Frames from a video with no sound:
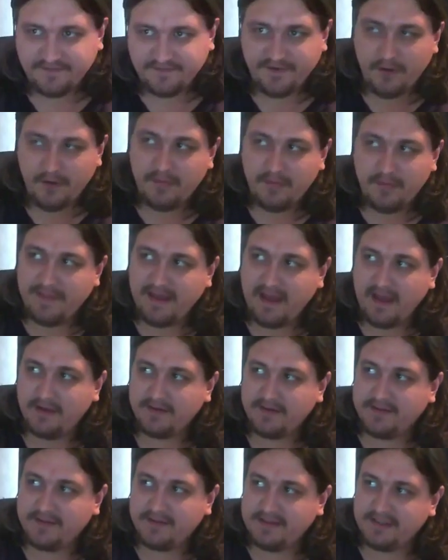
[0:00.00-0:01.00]
film
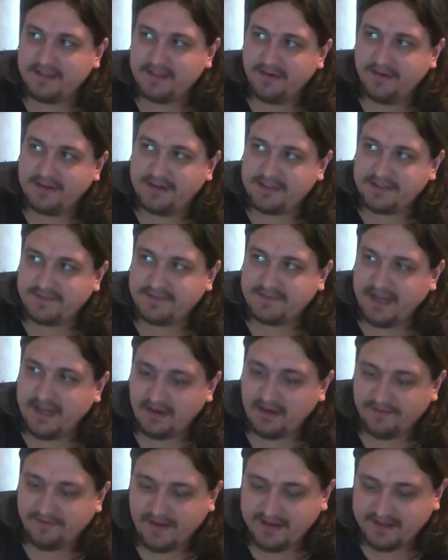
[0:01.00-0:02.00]
about the series of
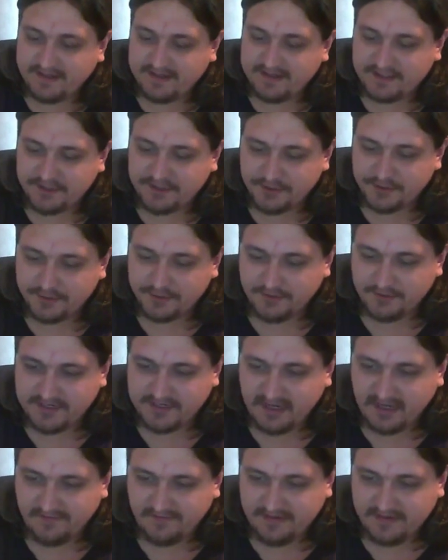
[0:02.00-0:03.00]
televised, short
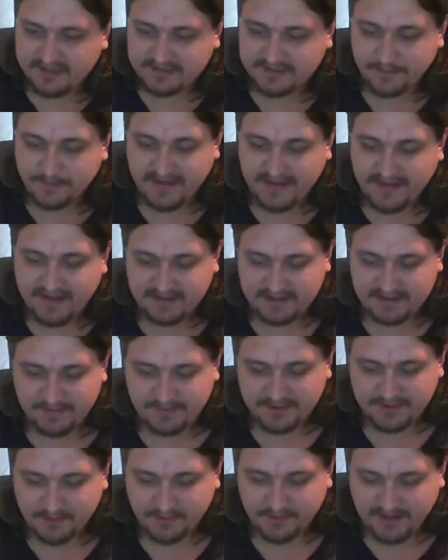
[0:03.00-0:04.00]
televised debates
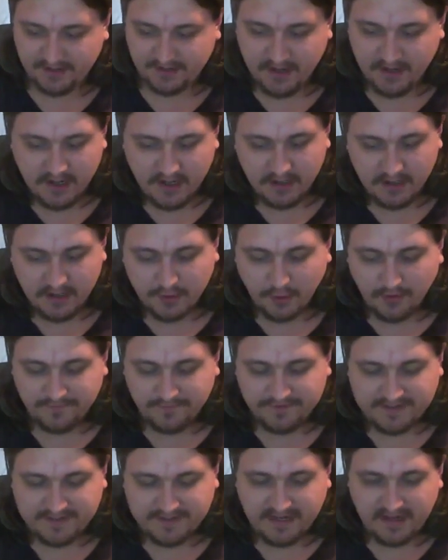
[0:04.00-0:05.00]
between Gore
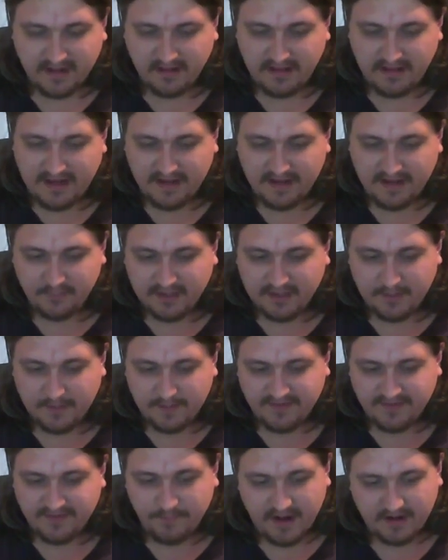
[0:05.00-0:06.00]
Vidal and
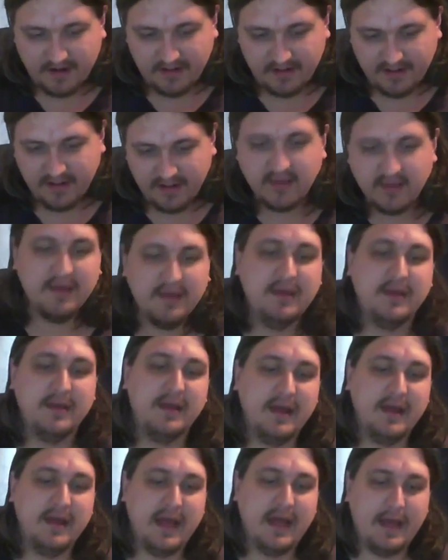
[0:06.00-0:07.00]
William F. Buckley
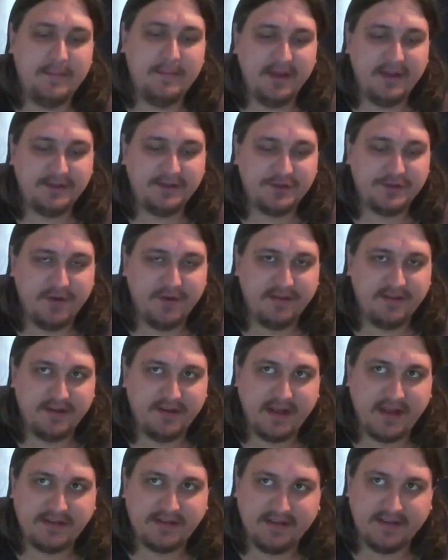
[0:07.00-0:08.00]
um, uh, during the
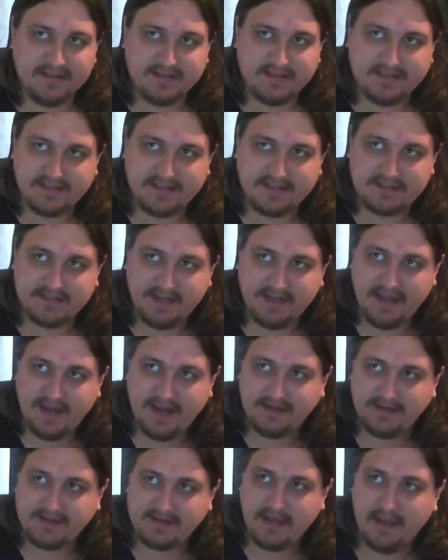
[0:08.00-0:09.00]

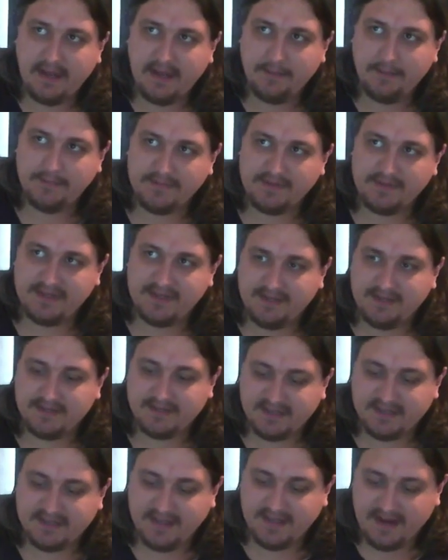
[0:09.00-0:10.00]
1968 um,
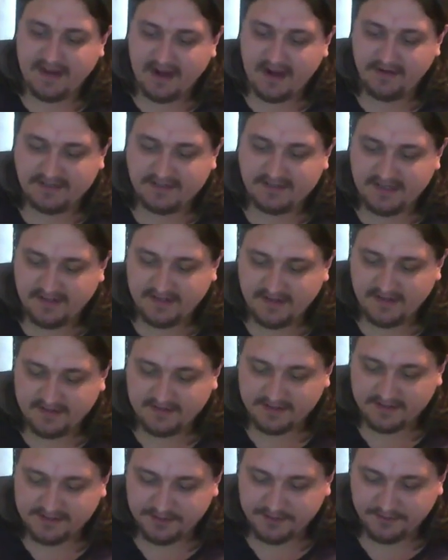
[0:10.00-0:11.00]
DNC and RNC, the,
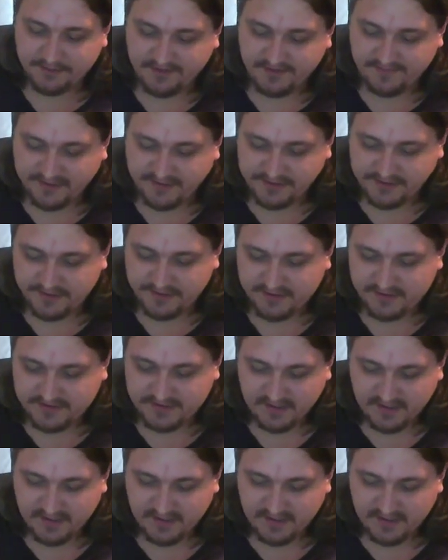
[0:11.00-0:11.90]
the two conventions.